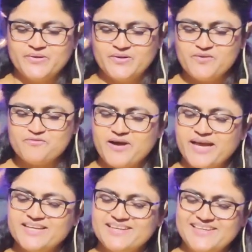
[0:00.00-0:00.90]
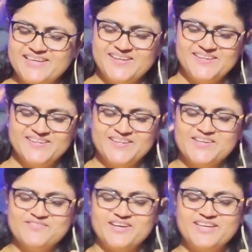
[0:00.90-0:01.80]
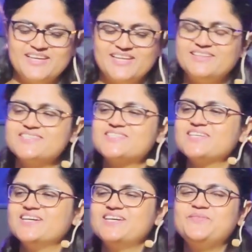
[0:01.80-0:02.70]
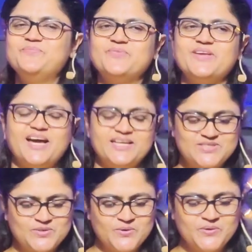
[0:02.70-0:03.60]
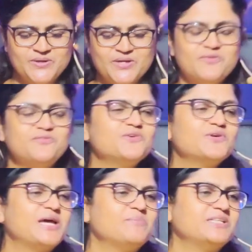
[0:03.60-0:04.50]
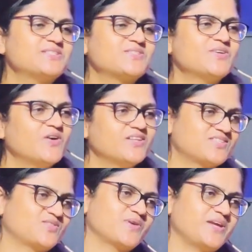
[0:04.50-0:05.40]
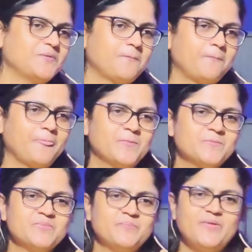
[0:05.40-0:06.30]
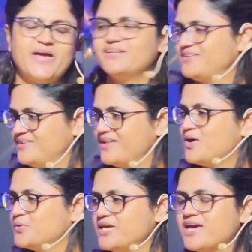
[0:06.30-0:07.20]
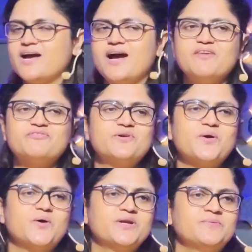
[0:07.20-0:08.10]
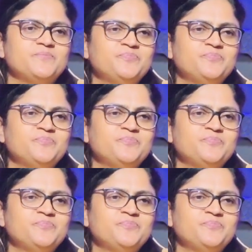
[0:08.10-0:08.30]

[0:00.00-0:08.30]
You know, finally this year, I saw few lemons on this tree. And now they're half grown,